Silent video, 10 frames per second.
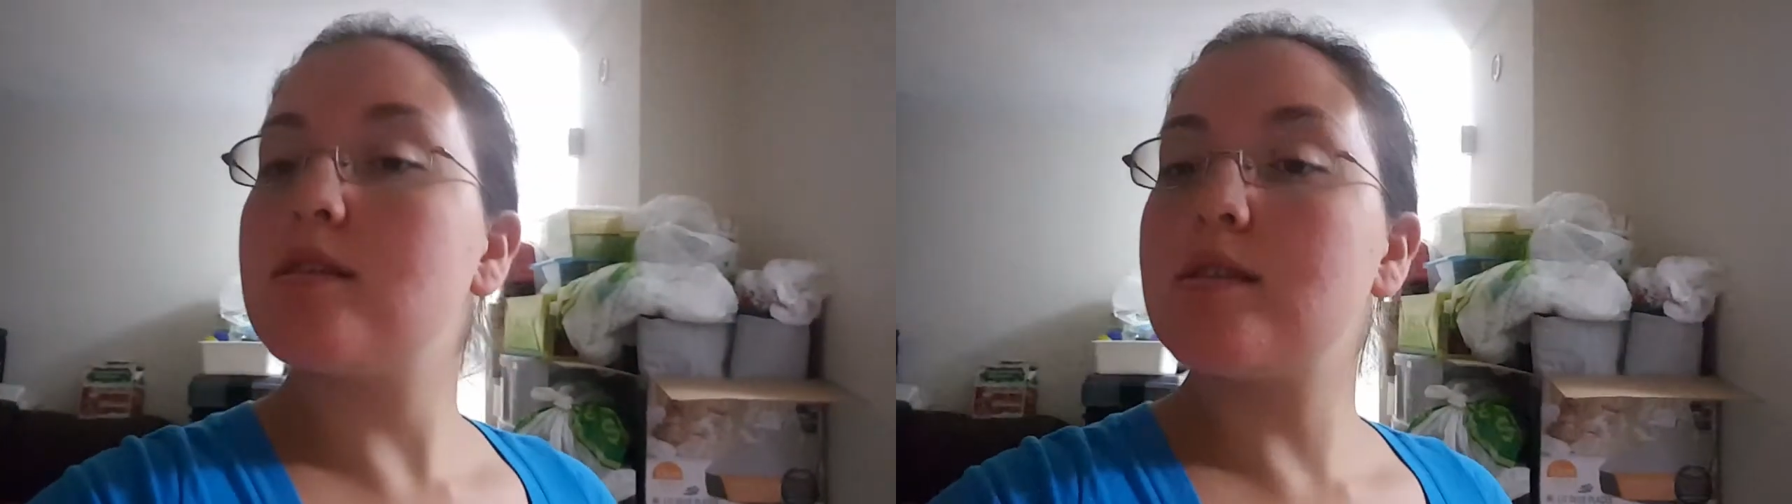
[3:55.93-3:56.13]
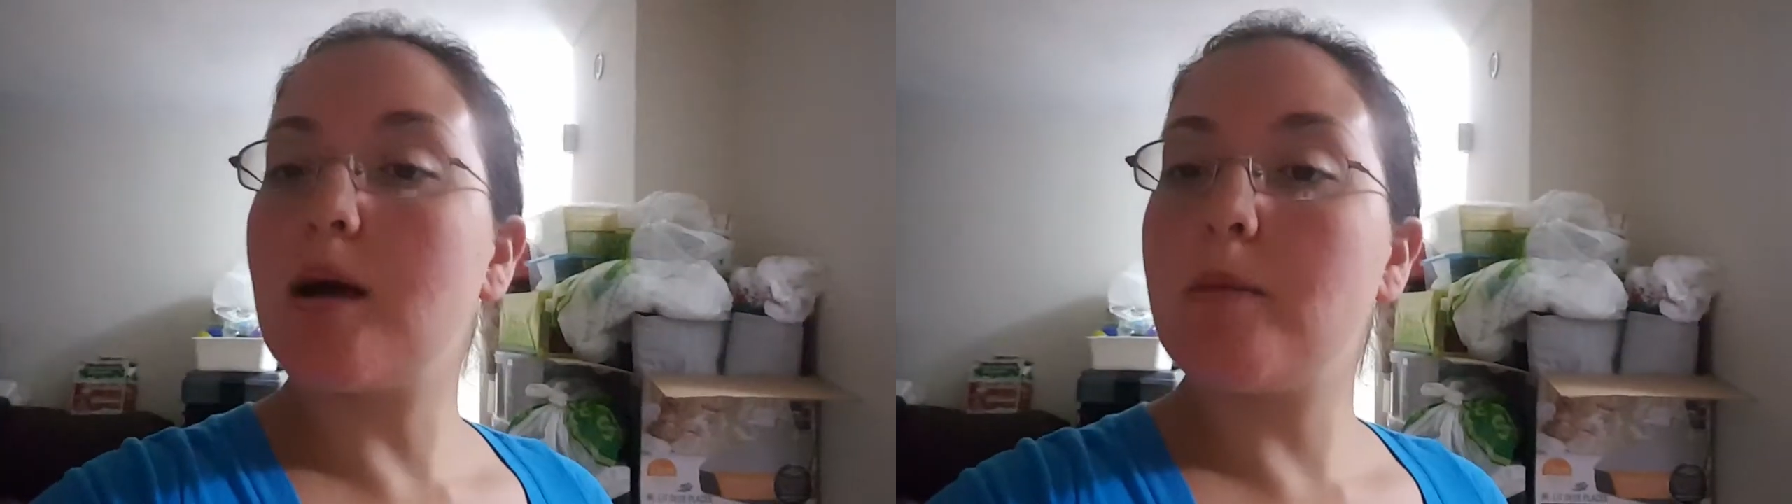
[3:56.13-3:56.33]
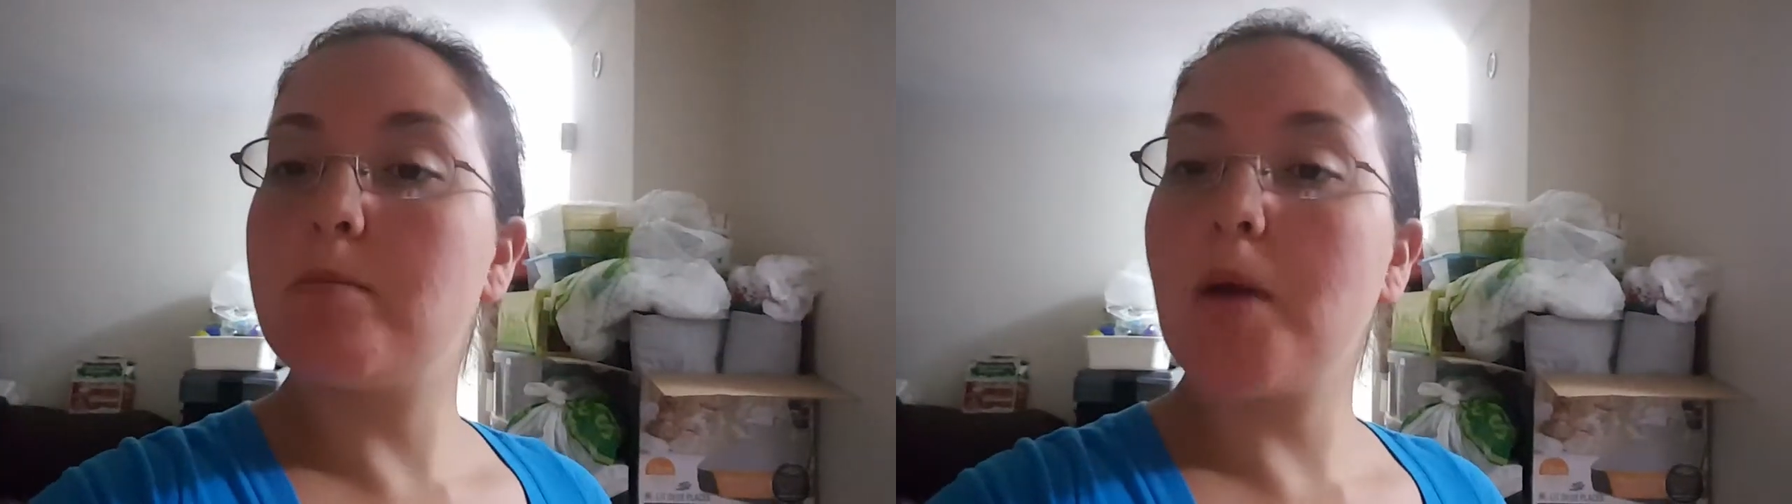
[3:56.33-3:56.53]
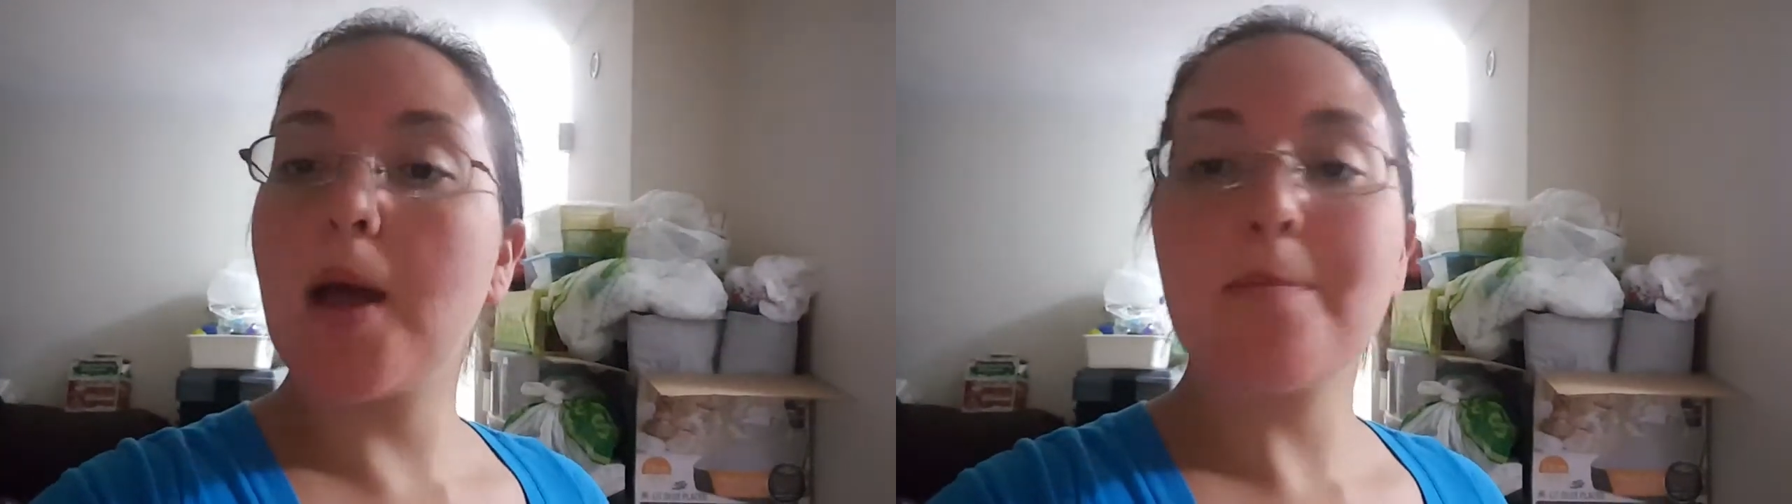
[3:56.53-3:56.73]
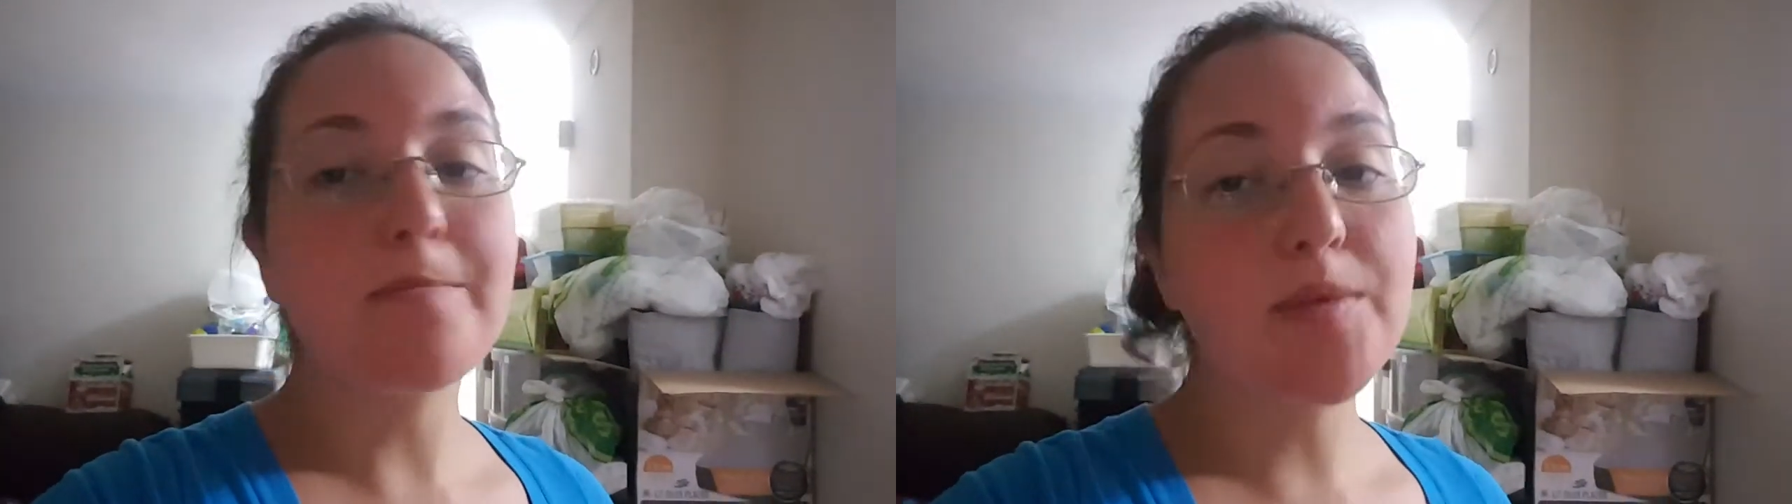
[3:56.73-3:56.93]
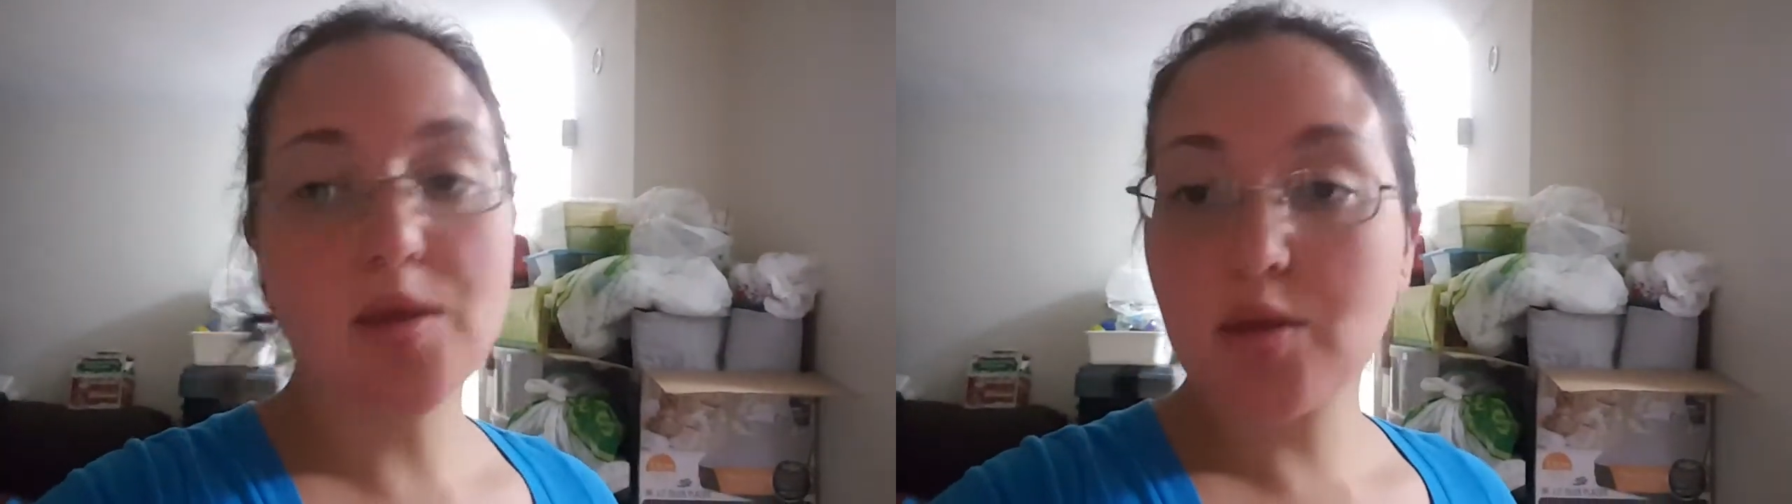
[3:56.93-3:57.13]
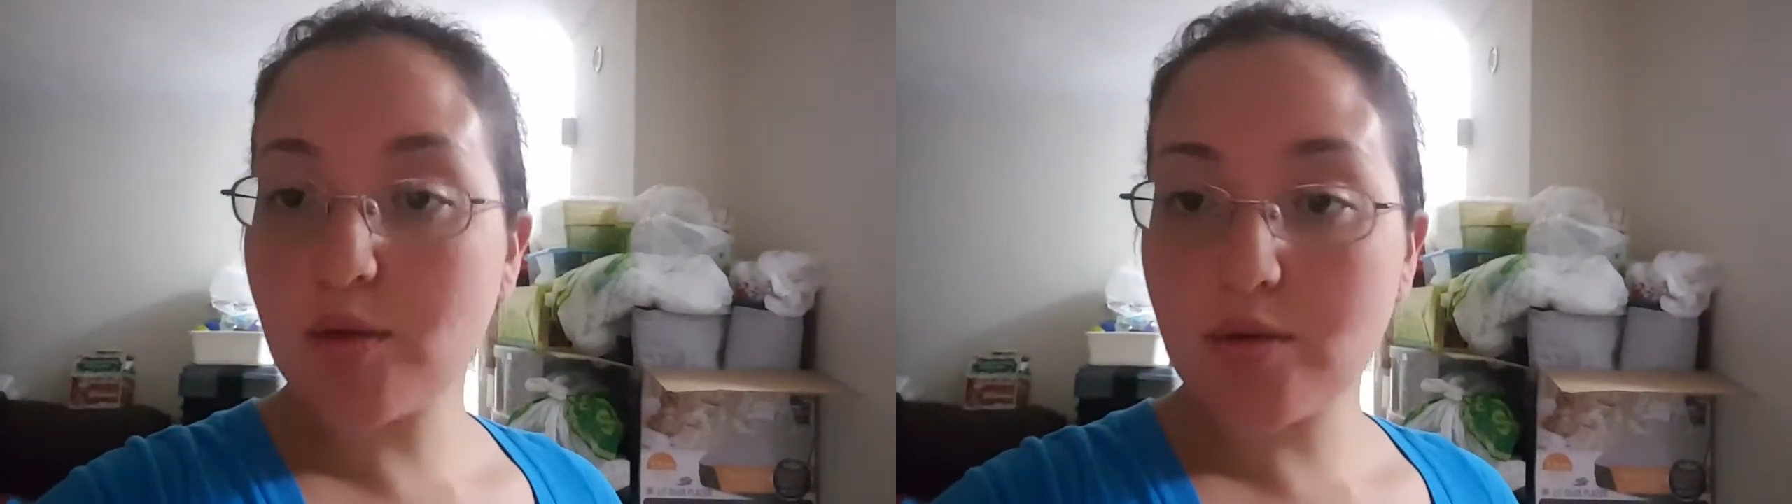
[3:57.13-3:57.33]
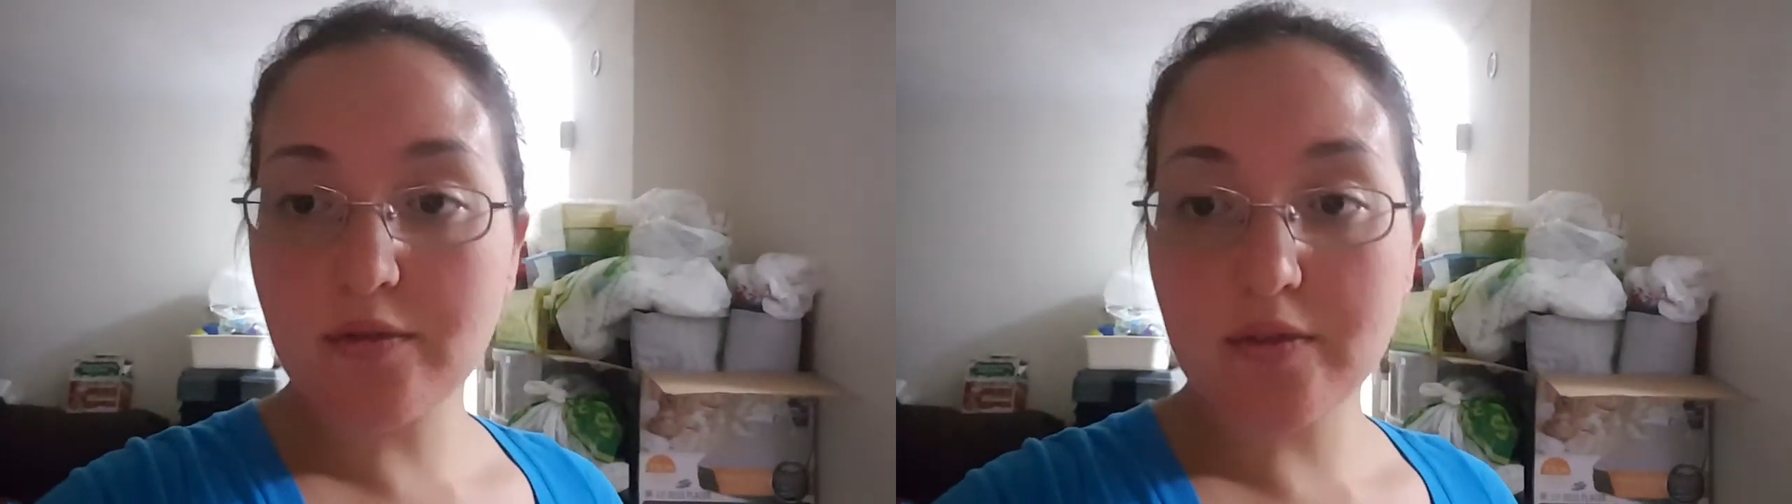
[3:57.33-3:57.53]
some
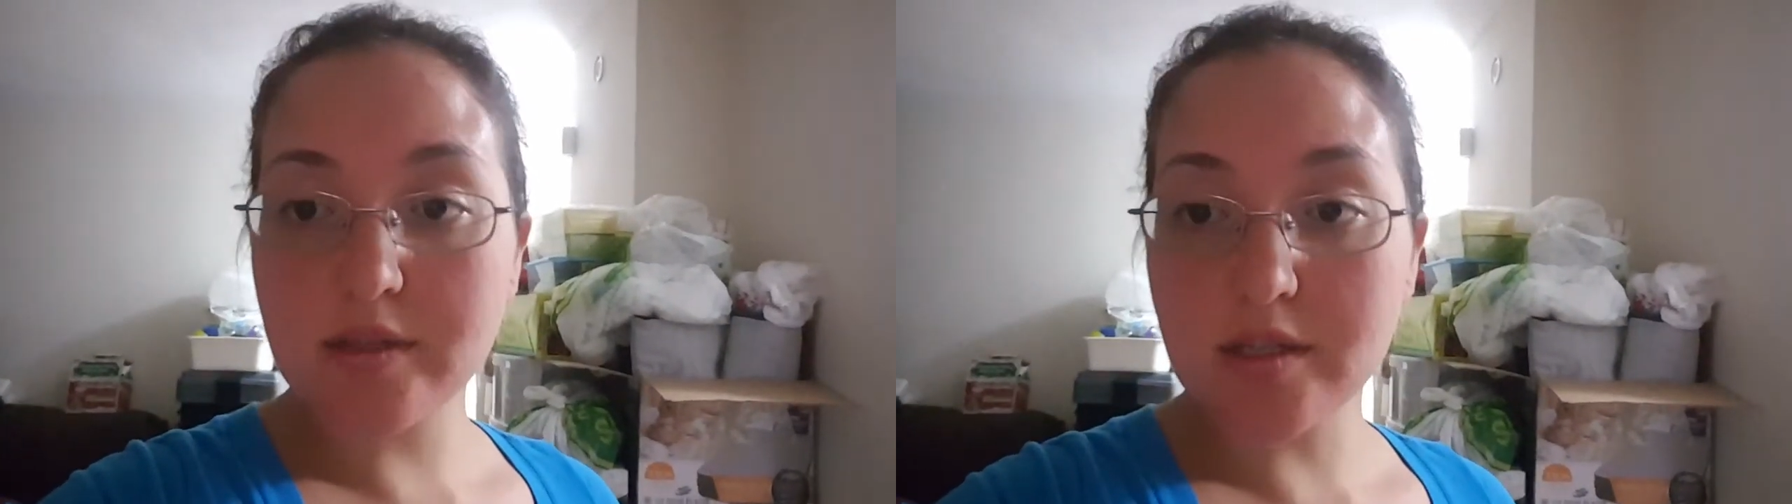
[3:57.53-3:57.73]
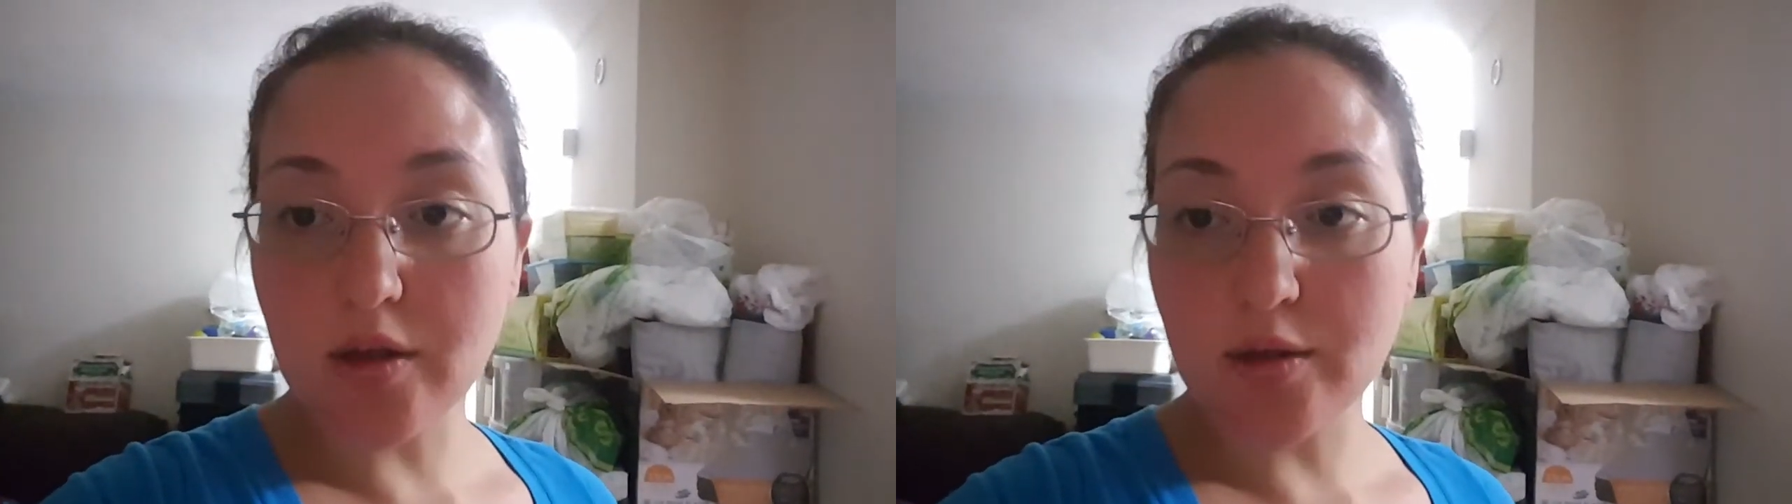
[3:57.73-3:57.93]
beautiful